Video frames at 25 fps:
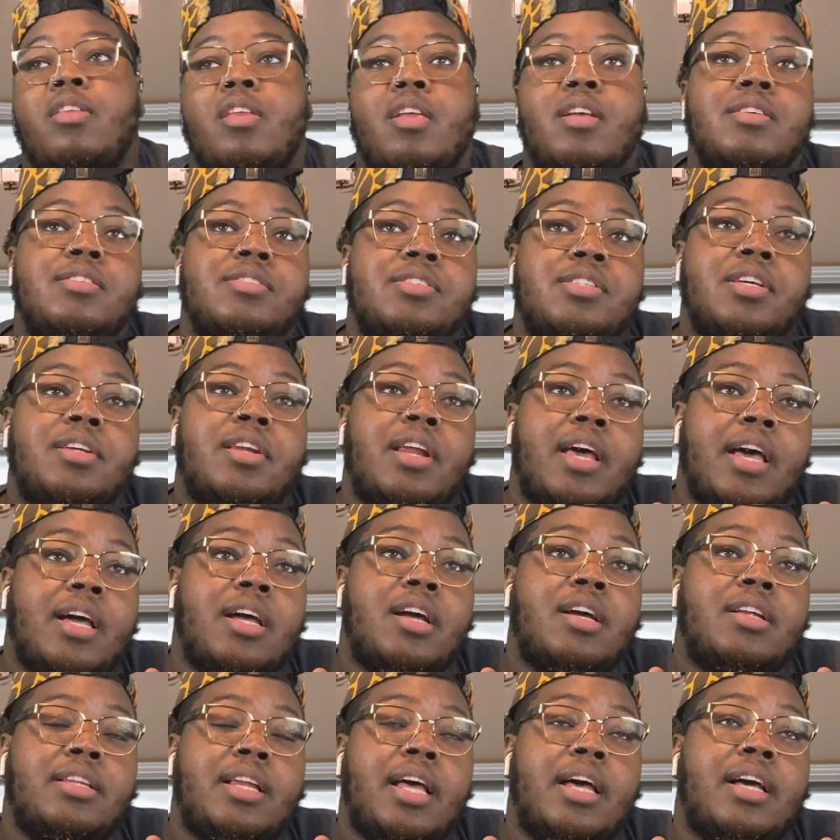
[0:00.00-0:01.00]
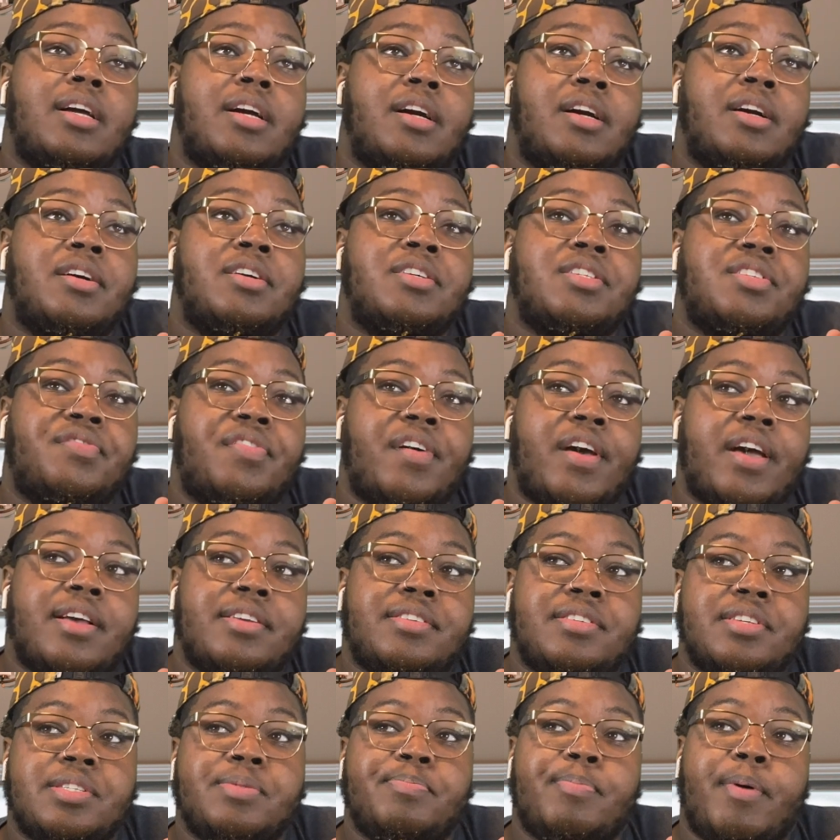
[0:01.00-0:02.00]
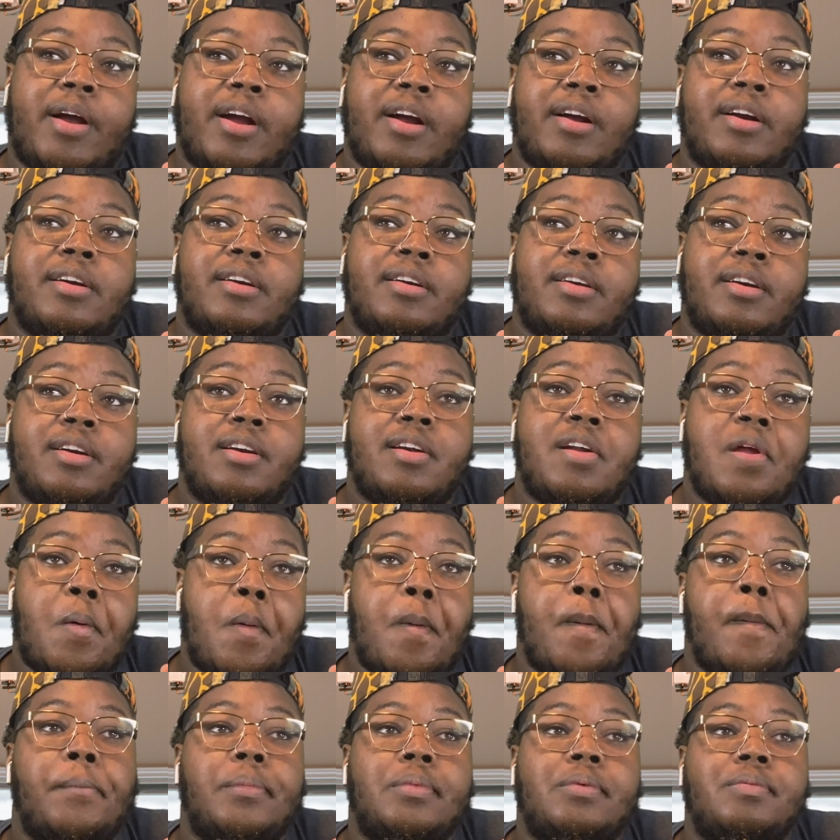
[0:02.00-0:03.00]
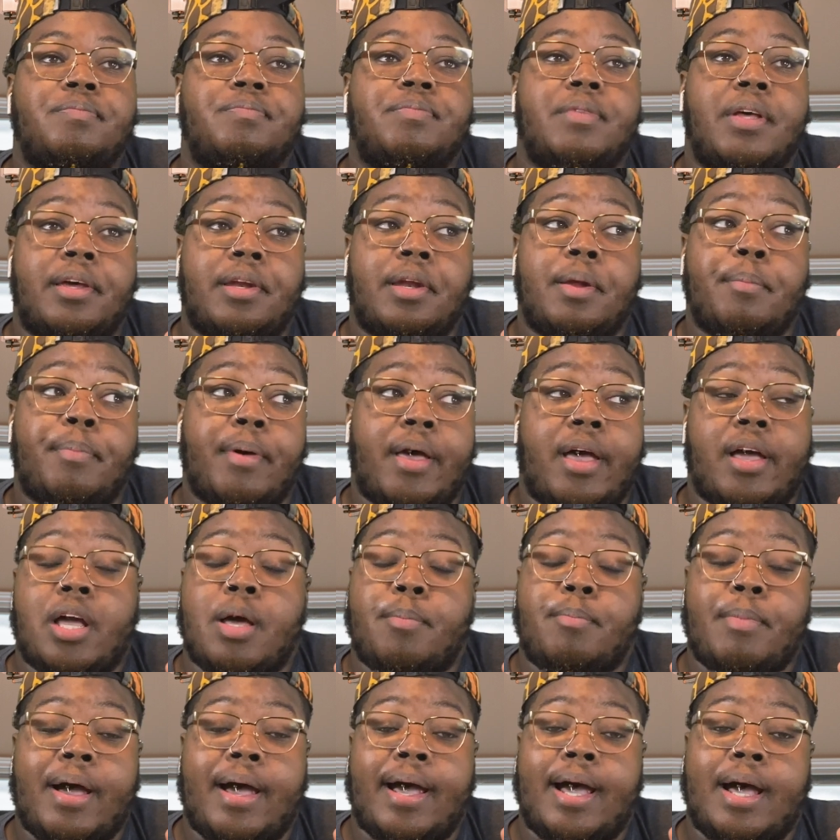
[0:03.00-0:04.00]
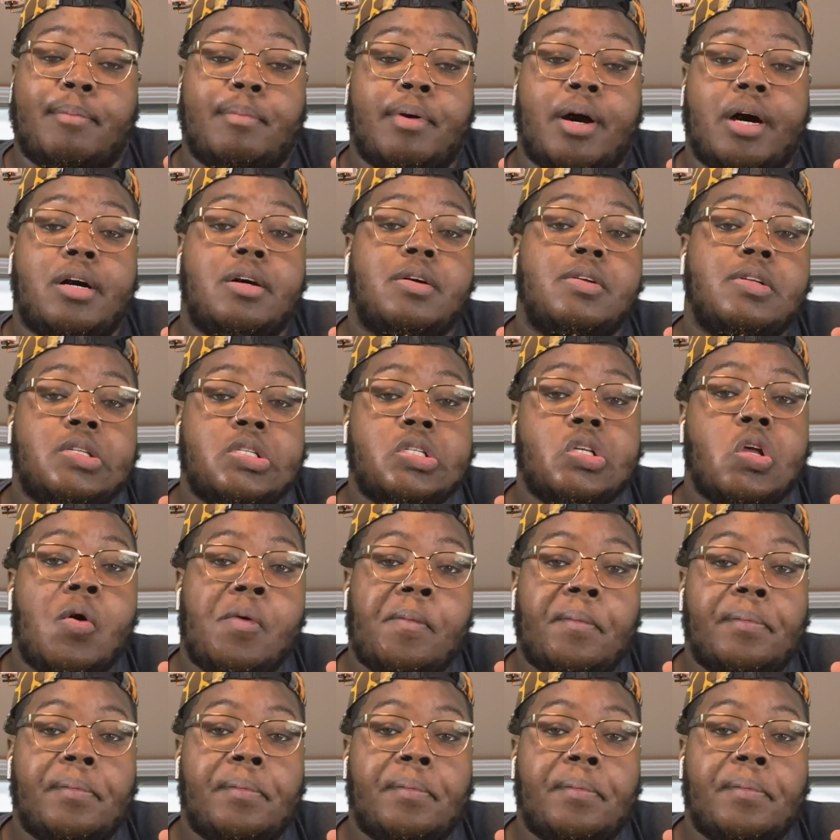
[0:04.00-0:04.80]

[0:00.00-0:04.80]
So that girl's face is burned in the back of my eyeballs.